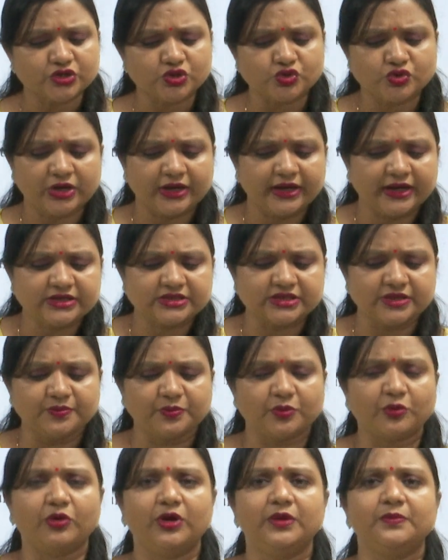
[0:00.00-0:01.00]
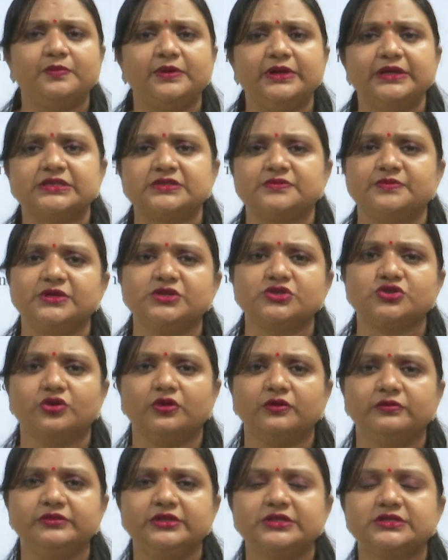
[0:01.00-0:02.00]
to correct employee placement
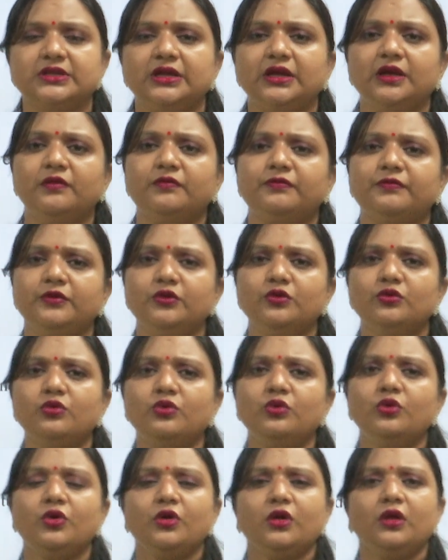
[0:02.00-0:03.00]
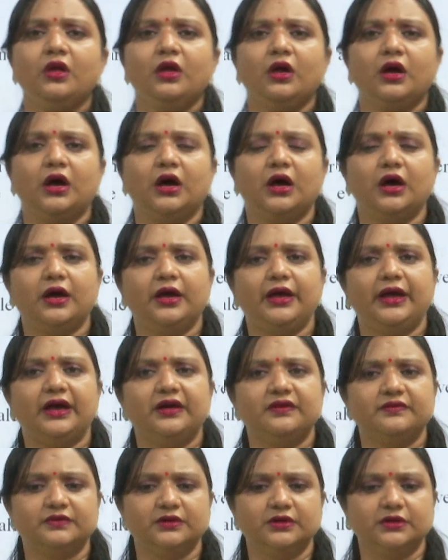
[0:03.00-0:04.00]
obviously if you uh,
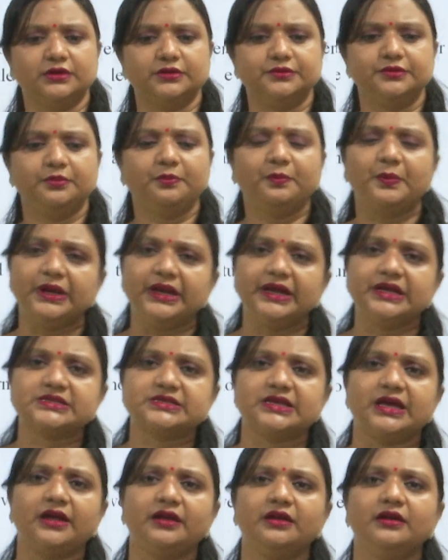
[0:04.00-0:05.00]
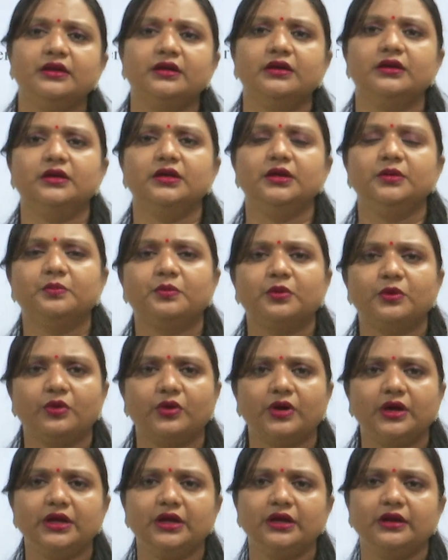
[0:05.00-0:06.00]
have uh, place an uh,
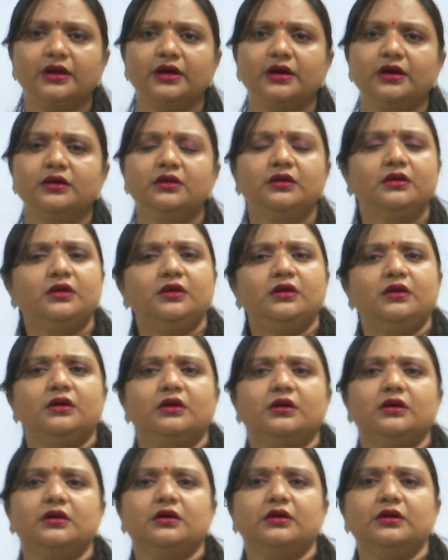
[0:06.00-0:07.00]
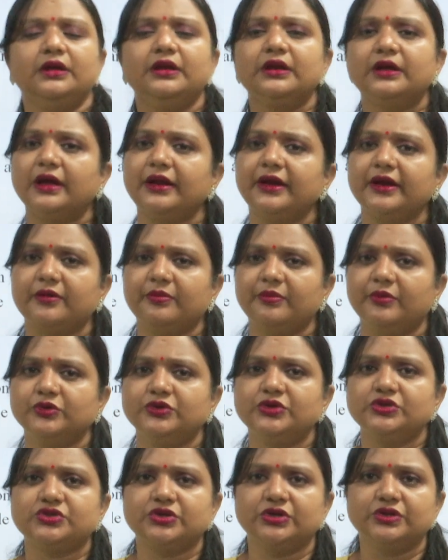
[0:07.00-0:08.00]
employee in a uh, incorrect
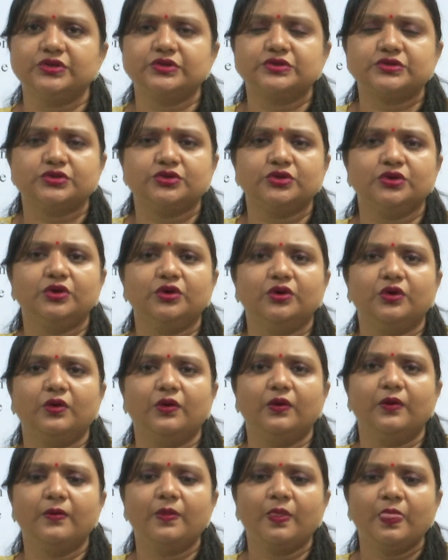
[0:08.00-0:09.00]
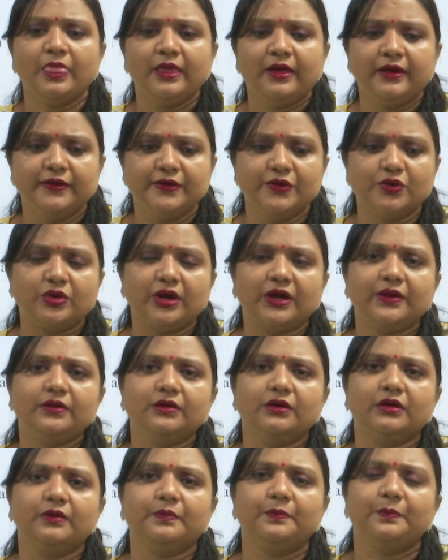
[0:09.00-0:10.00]
position. So, uh, you
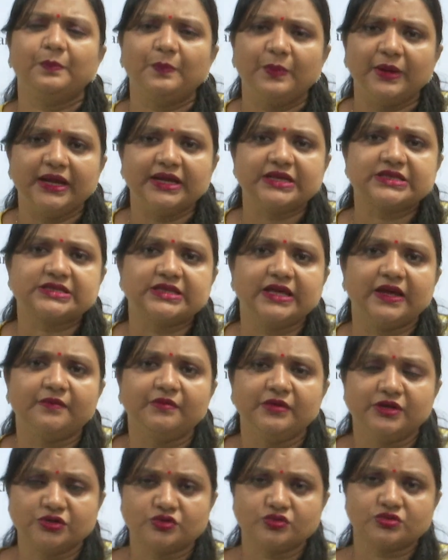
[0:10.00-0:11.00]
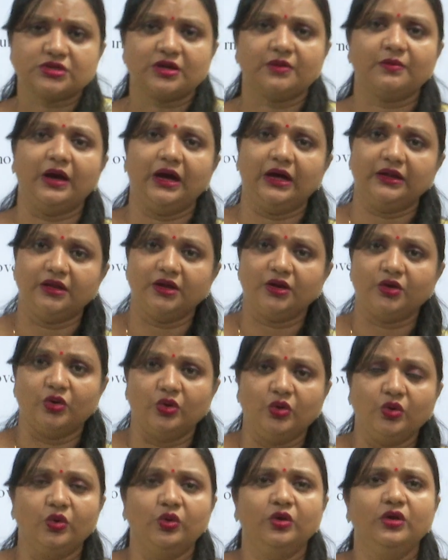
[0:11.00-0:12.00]
can uh, place them into some other
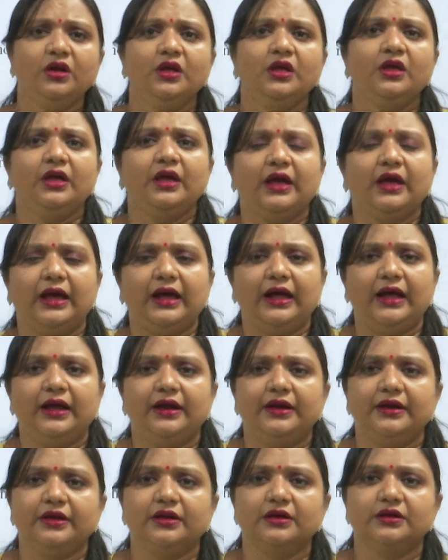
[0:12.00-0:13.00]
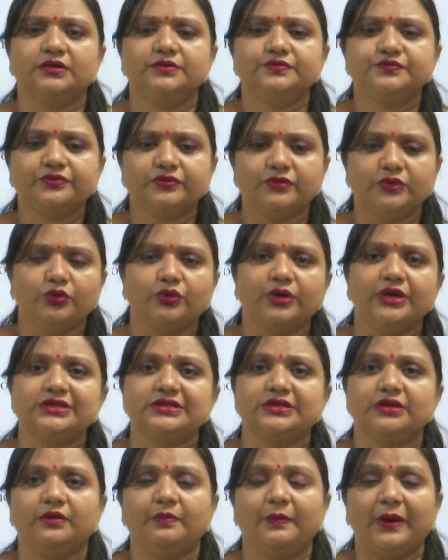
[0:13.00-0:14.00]
role and you
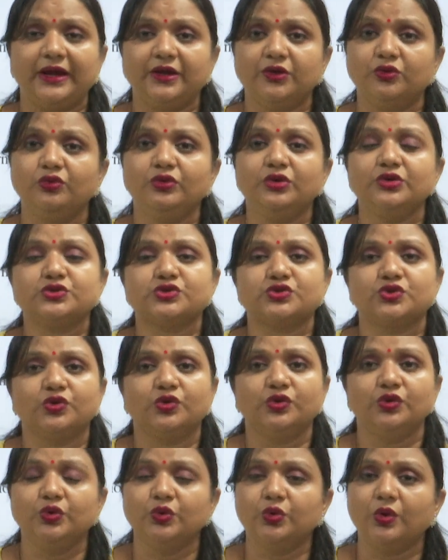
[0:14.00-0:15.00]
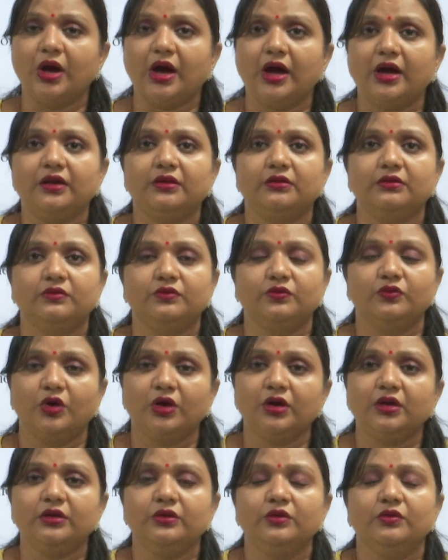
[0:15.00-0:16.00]
can by doing so you are
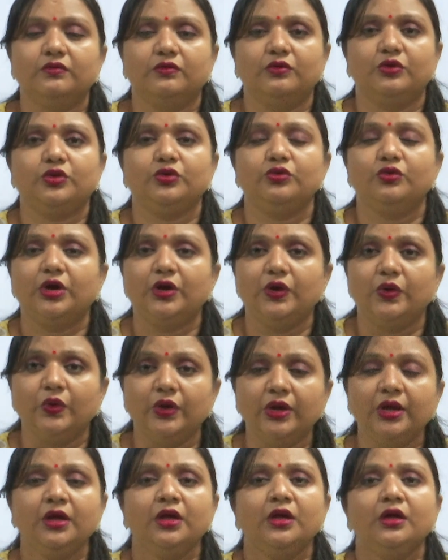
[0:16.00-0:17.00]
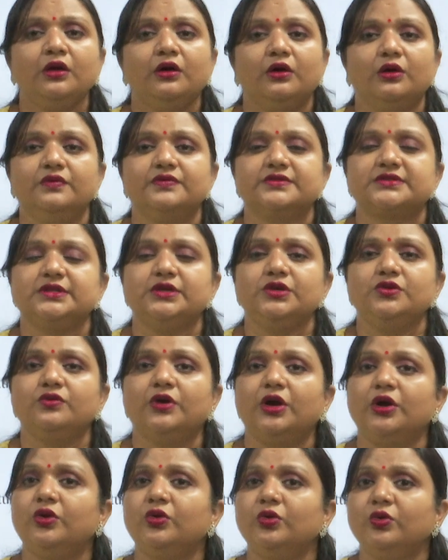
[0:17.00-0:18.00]
what you, what you are doing obviously you
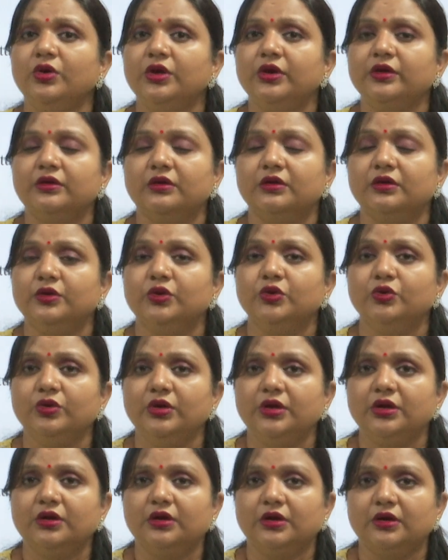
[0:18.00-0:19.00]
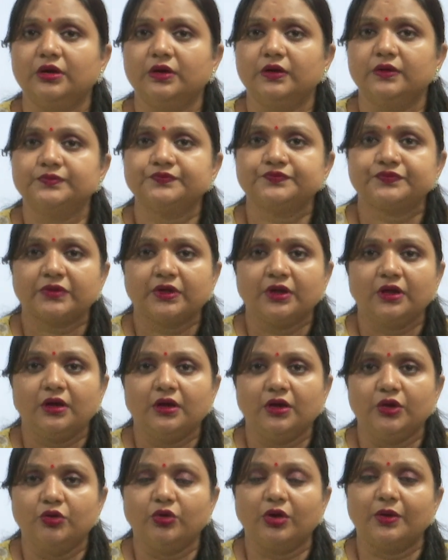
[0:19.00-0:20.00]
are doing doing
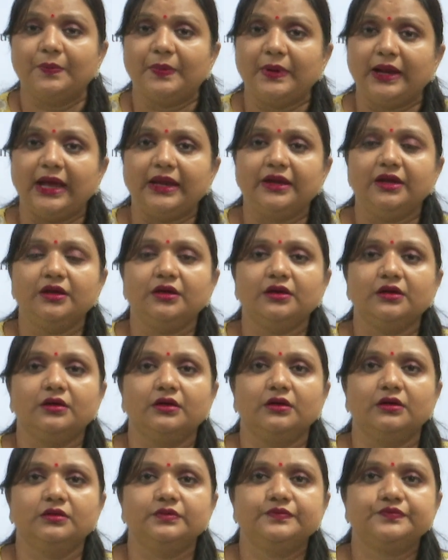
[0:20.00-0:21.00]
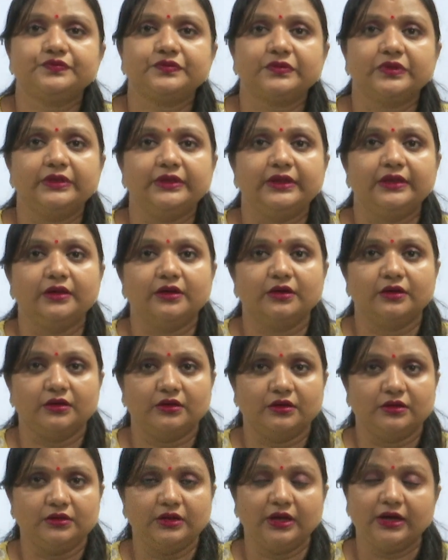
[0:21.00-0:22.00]
you are planning
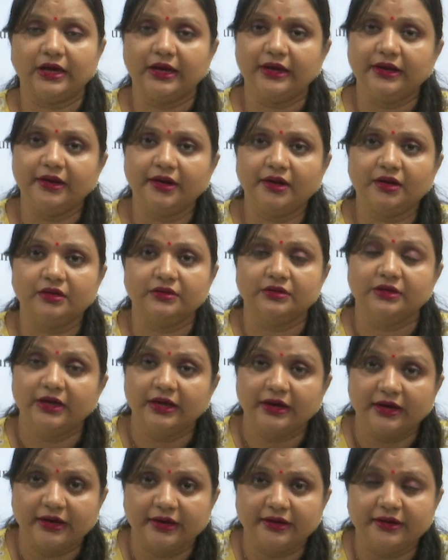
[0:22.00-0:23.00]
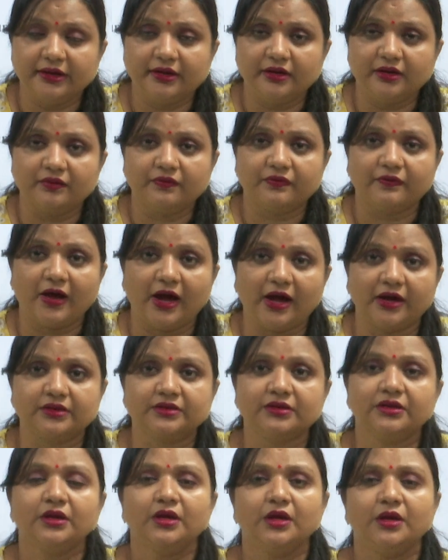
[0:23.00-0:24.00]
the career their career in
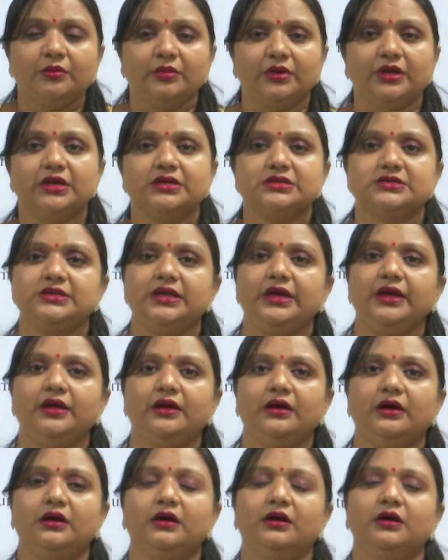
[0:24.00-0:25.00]
fact because they